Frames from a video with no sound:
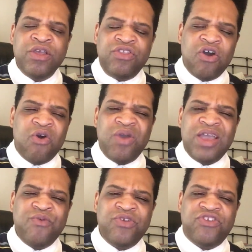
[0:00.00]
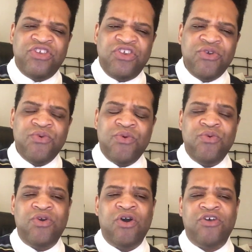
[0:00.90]
no, it was you
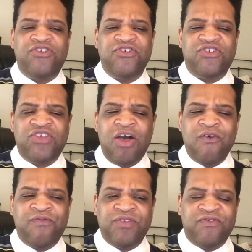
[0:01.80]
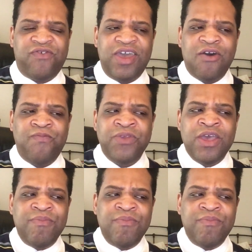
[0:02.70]
who caused yourself to fail